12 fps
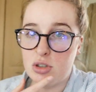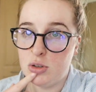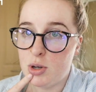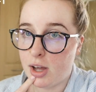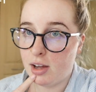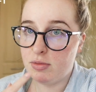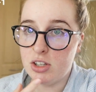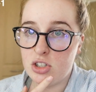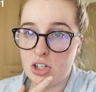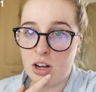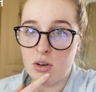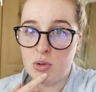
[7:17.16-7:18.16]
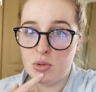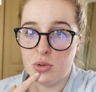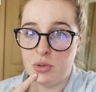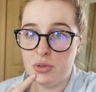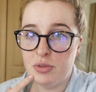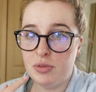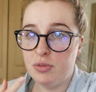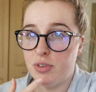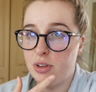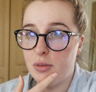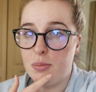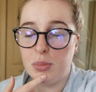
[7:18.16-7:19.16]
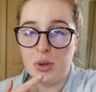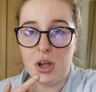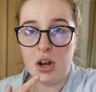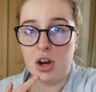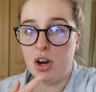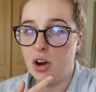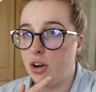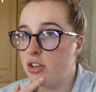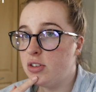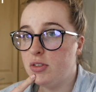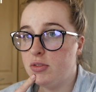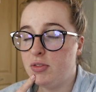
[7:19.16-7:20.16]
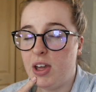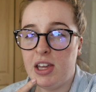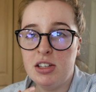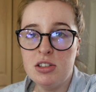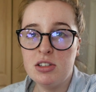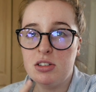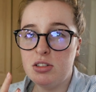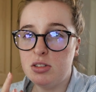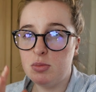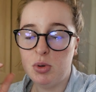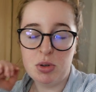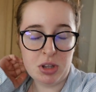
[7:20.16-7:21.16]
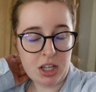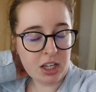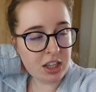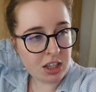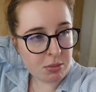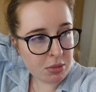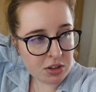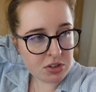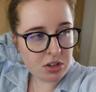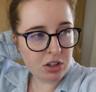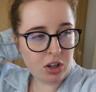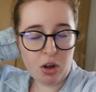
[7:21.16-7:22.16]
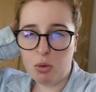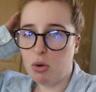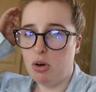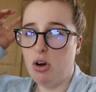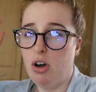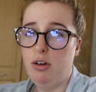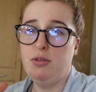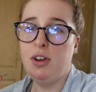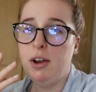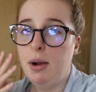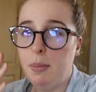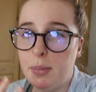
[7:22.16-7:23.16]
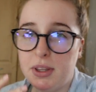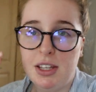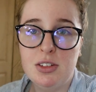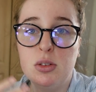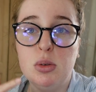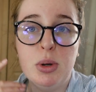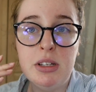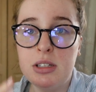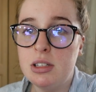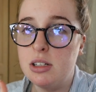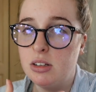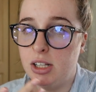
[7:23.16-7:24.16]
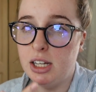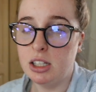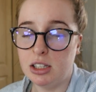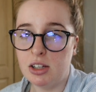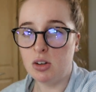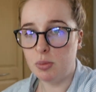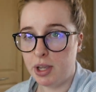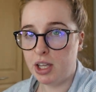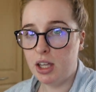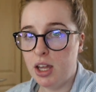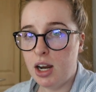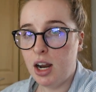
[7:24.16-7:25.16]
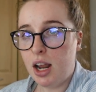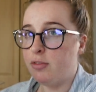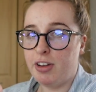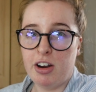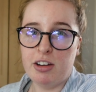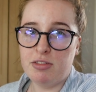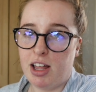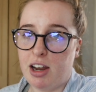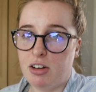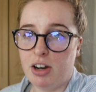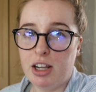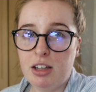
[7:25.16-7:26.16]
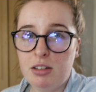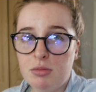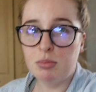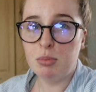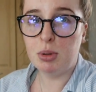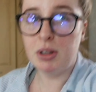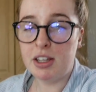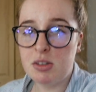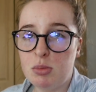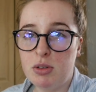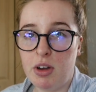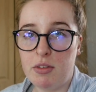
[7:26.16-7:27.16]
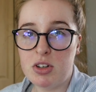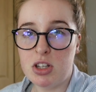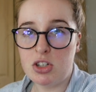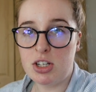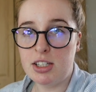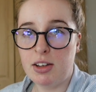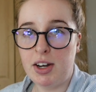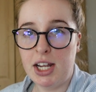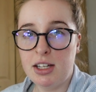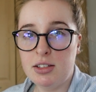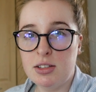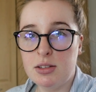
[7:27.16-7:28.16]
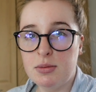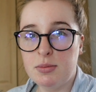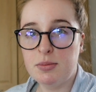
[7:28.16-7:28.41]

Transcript: do have the general blur faced smoothing. I think mine's on low or off, but there's always still like a little bit. Very flattering, but let's move over to the G7X.